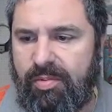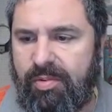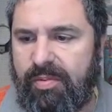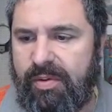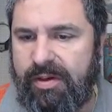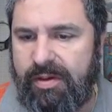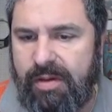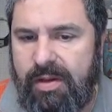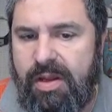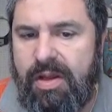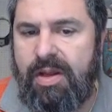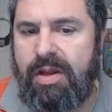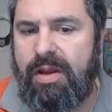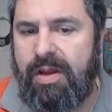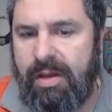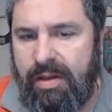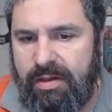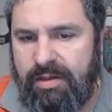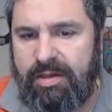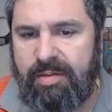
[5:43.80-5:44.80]
but
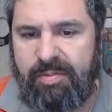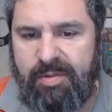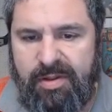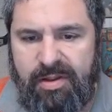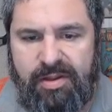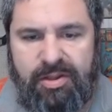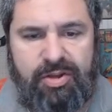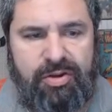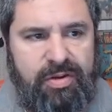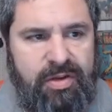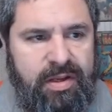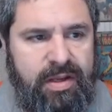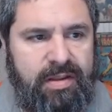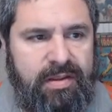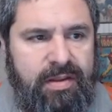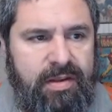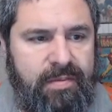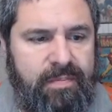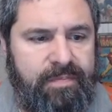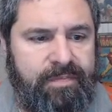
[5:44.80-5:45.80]
typically you can get
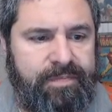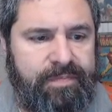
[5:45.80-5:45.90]
them